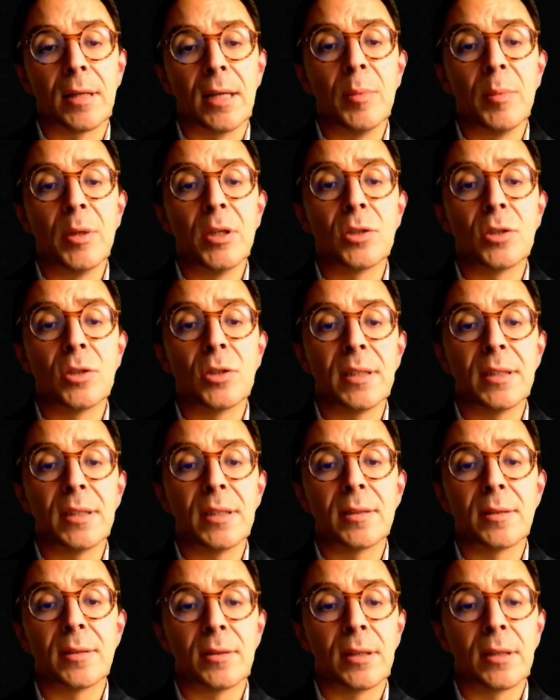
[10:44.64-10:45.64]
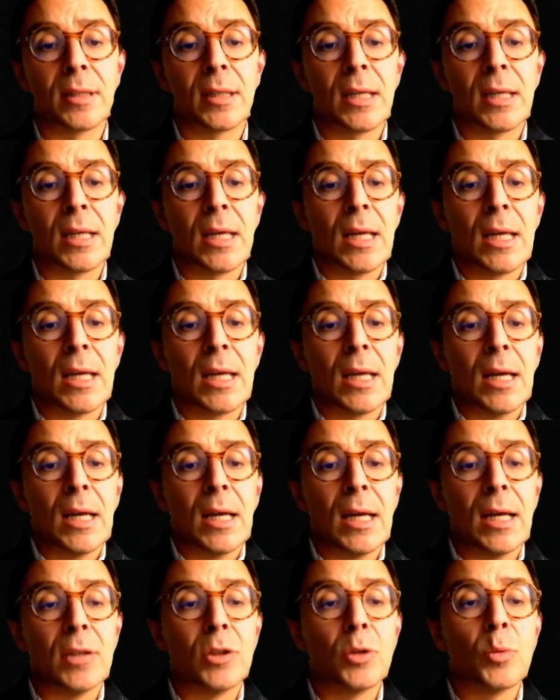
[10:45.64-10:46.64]
image of it.
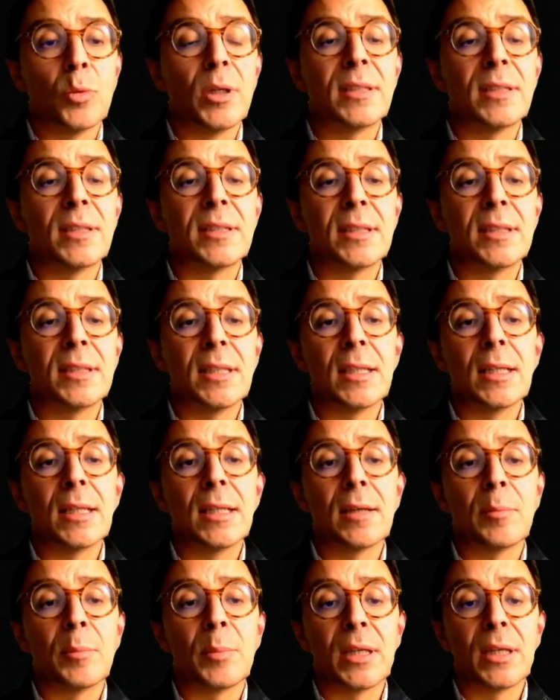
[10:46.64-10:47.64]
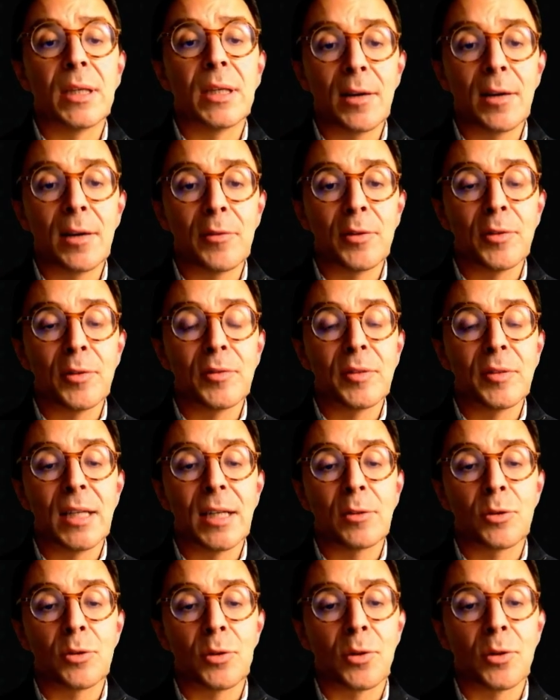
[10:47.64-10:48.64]
And you will see, be careful of
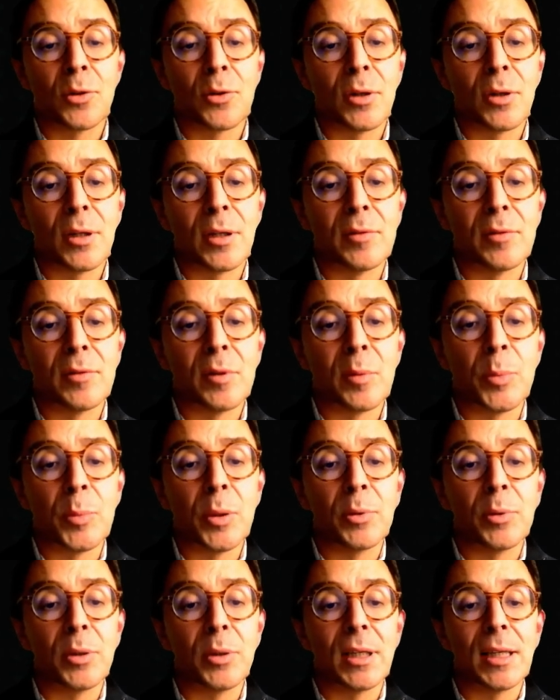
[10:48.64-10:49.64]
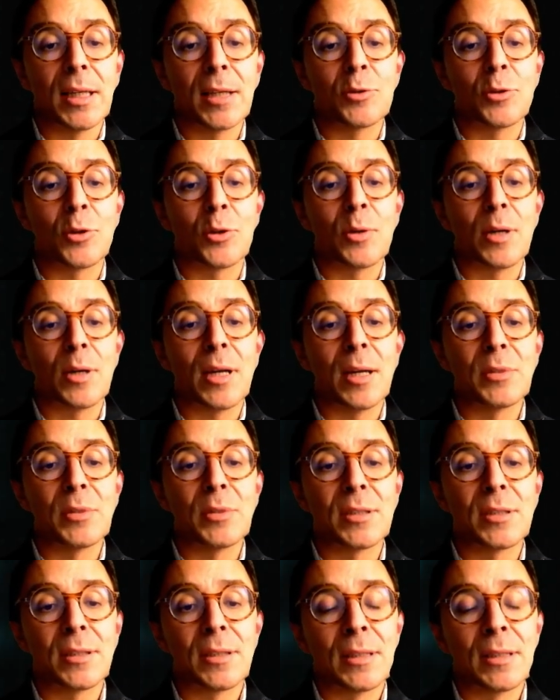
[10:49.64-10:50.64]
the purple
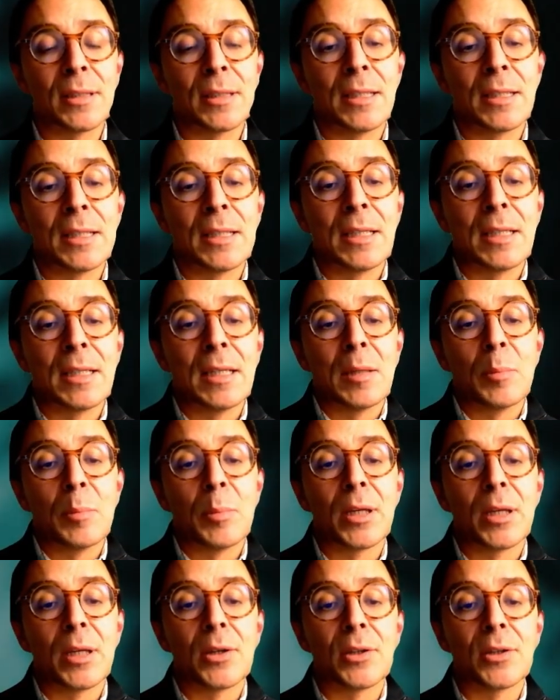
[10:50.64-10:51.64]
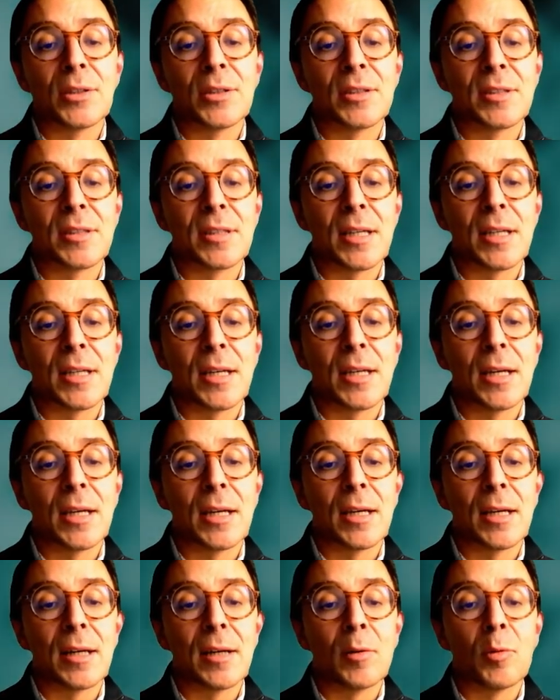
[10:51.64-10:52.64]
electrograms, because
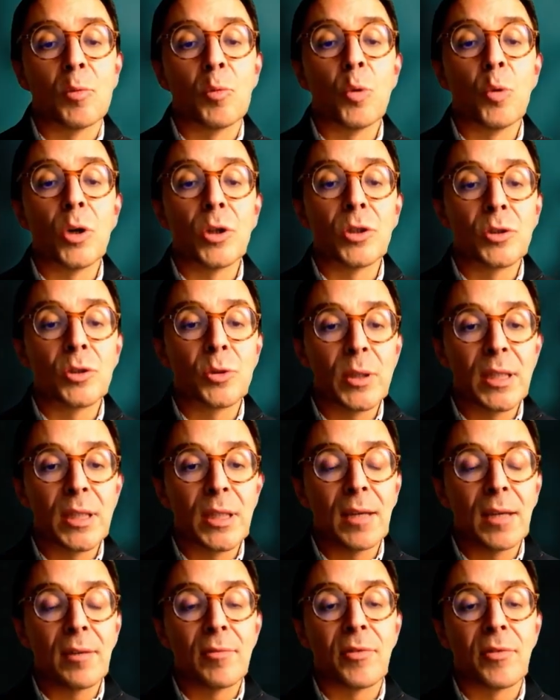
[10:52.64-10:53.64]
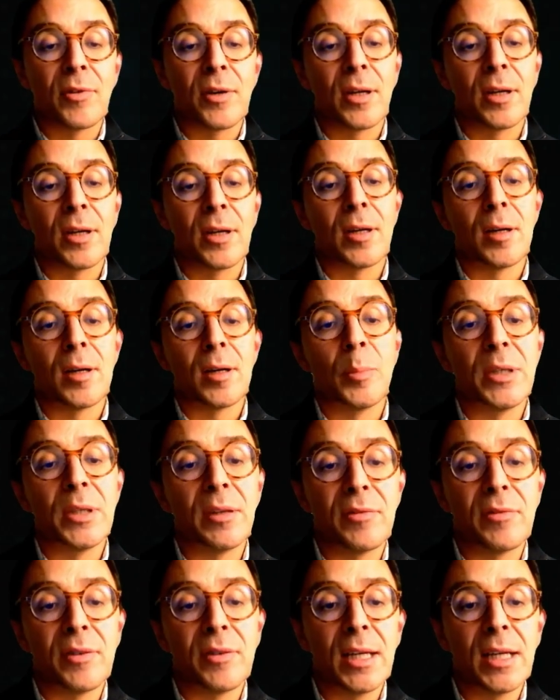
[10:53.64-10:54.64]
once we give a
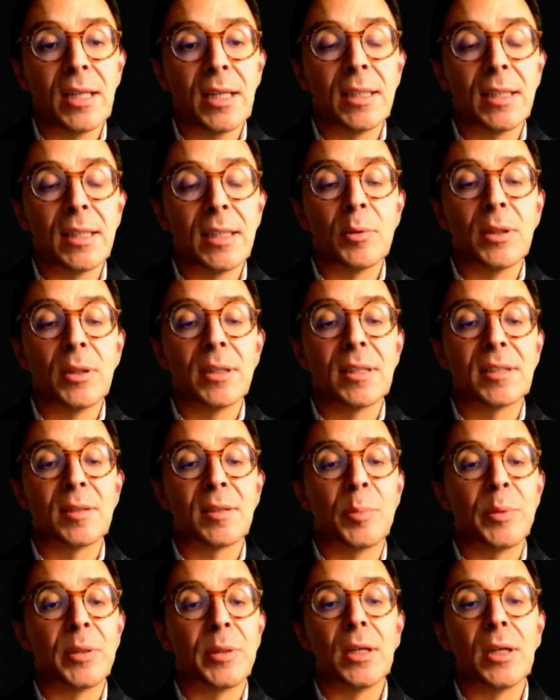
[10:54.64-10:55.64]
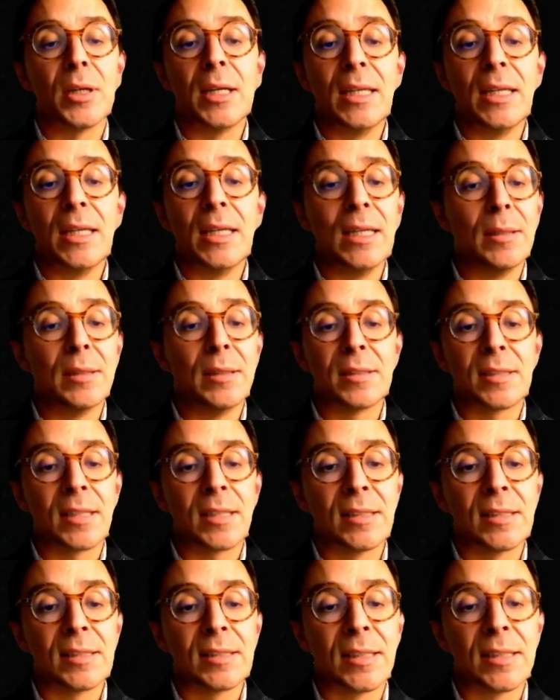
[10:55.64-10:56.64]
PFA, they will disappear
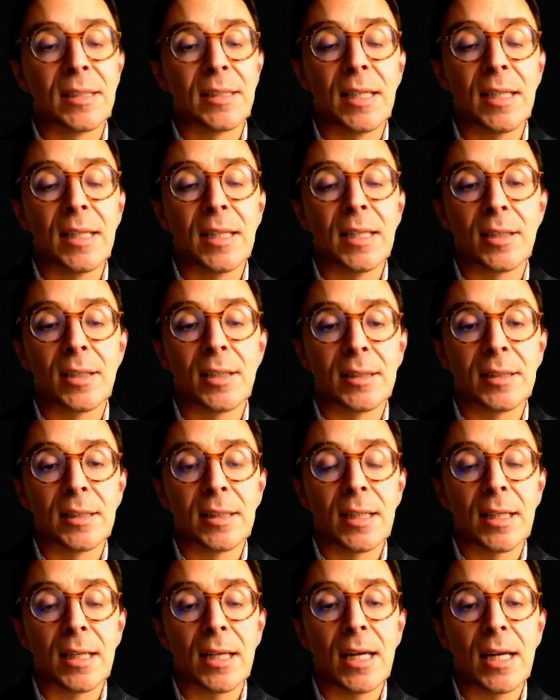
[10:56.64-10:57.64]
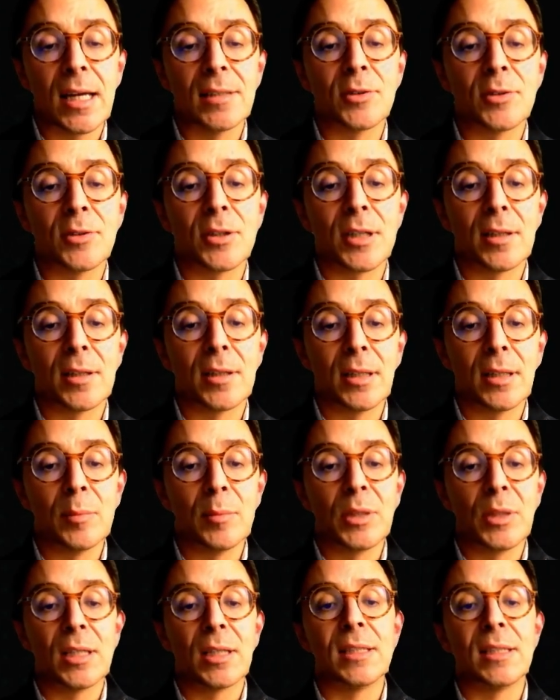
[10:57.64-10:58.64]
instantaneously. As you can
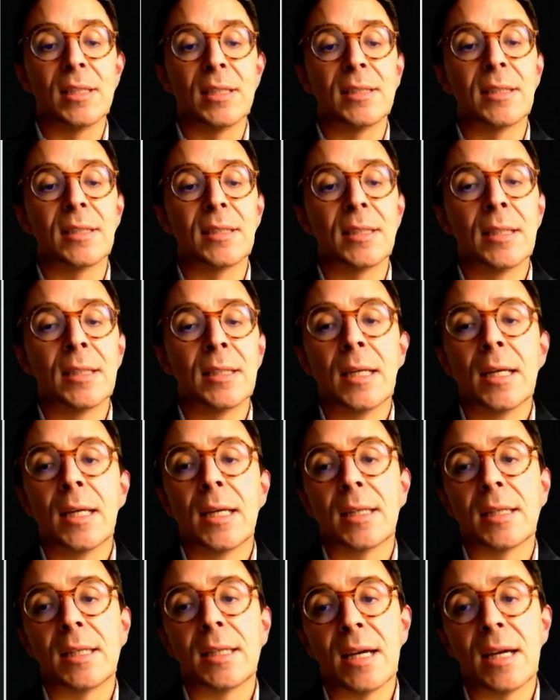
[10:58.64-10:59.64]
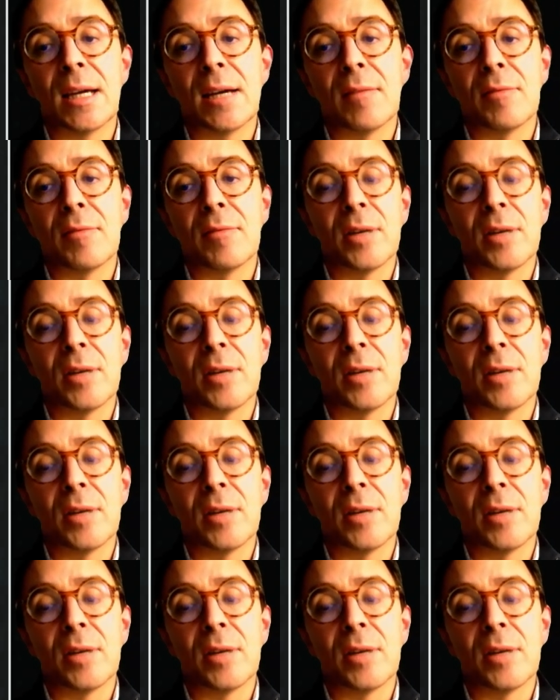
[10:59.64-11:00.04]
immediately see, they have